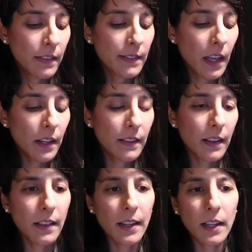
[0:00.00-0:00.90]
Sade
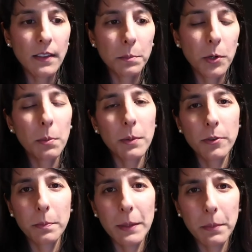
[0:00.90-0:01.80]
Sati is a problem
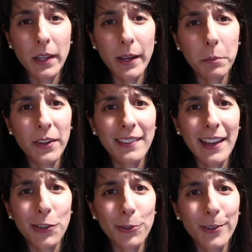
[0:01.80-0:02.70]
for people like Prince
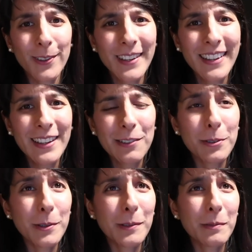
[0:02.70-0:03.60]
Andrew,
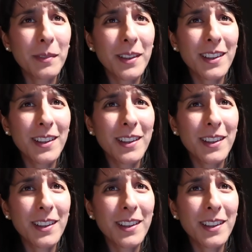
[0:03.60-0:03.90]
for